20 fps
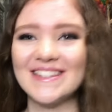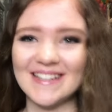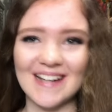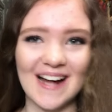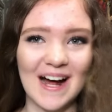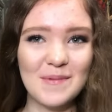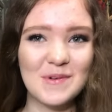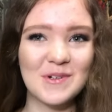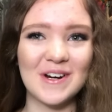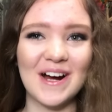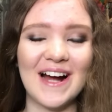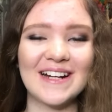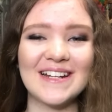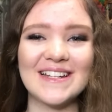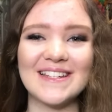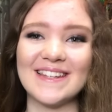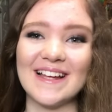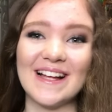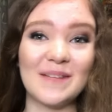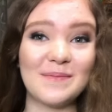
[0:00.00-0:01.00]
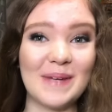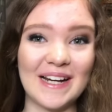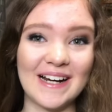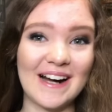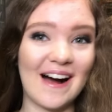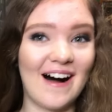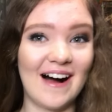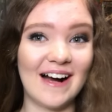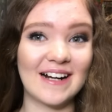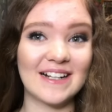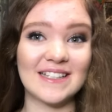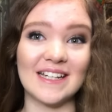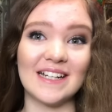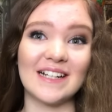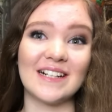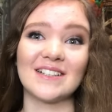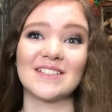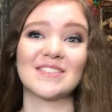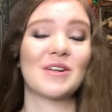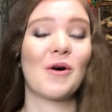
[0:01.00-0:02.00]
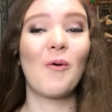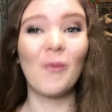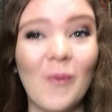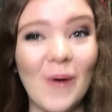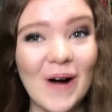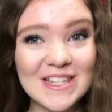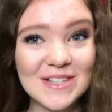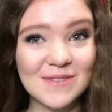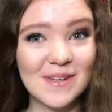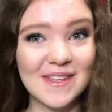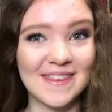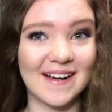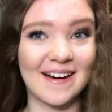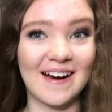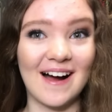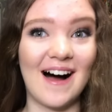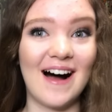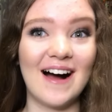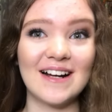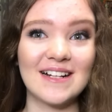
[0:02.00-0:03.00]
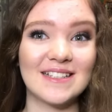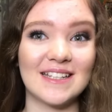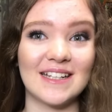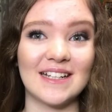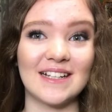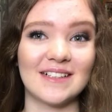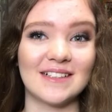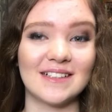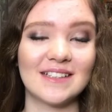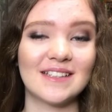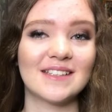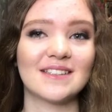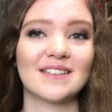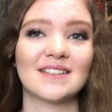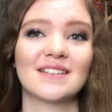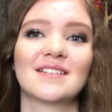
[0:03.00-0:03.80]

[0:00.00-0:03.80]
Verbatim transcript: Stop trying to sell me cocktails. What's with the cocktails?